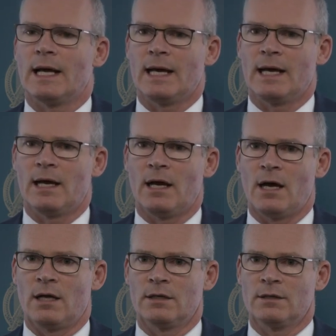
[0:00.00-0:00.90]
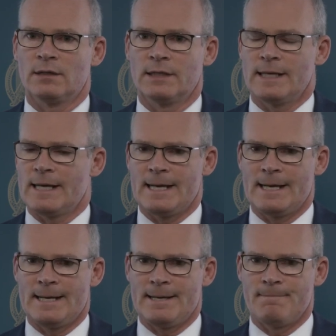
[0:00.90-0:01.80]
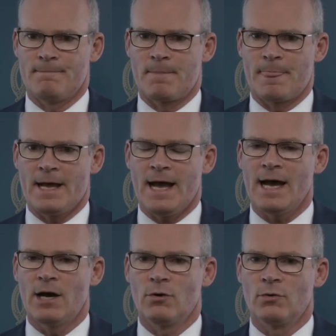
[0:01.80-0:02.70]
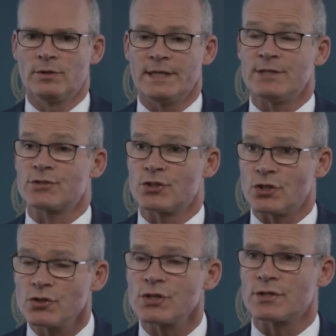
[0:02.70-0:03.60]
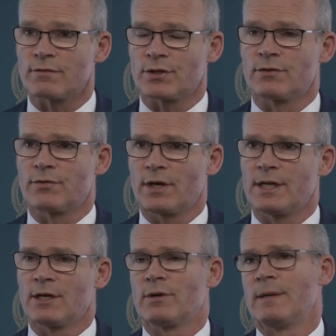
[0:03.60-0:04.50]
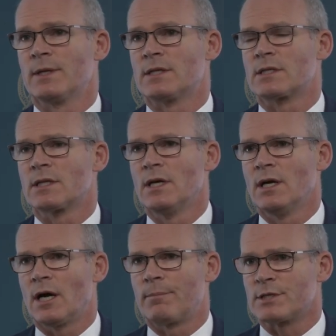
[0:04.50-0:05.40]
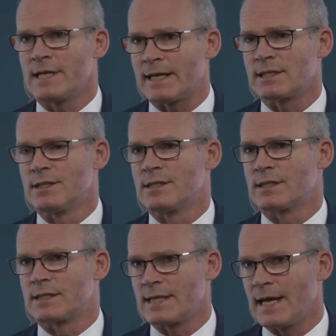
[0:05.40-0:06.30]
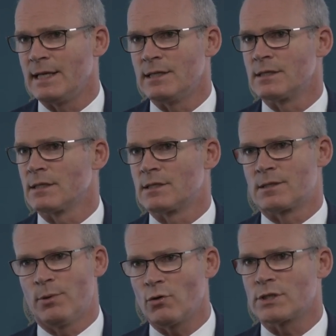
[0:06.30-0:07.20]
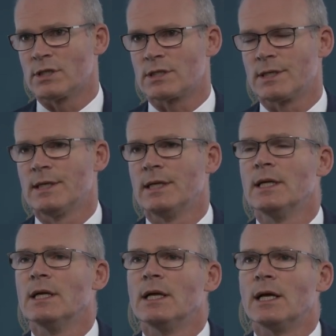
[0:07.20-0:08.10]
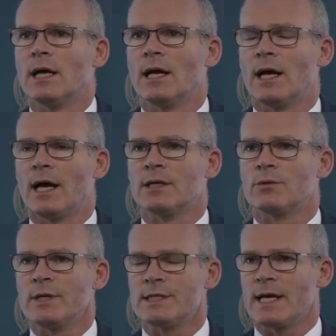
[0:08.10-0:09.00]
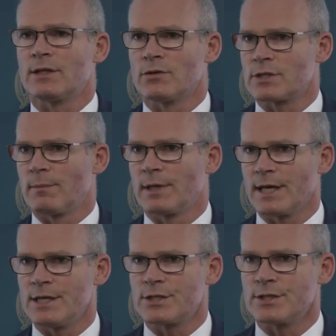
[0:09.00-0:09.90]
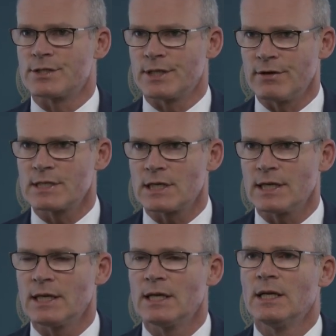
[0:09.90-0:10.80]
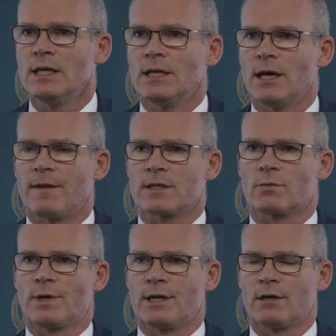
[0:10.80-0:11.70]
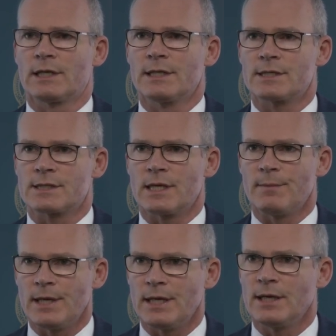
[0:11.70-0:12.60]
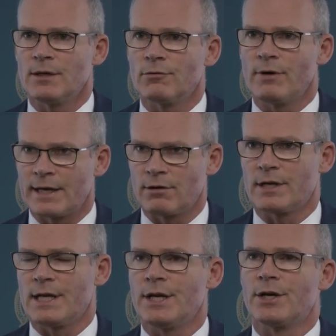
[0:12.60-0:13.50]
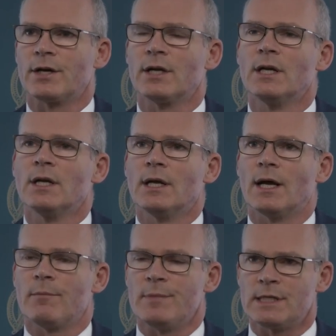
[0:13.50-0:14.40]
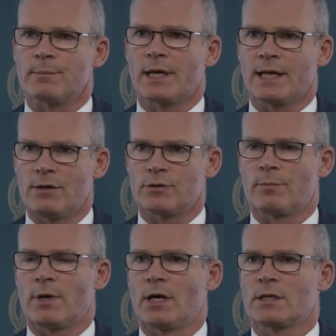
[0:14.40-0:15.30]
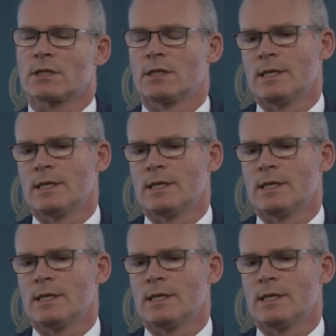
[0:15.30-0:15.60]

uh, on um, how the institutions of the Good Friday Agreement are protected, sustained and supported. Uh, and we take those obligations seriously, and that's why you're likely to see me regularly here, uh, meeting my counterpart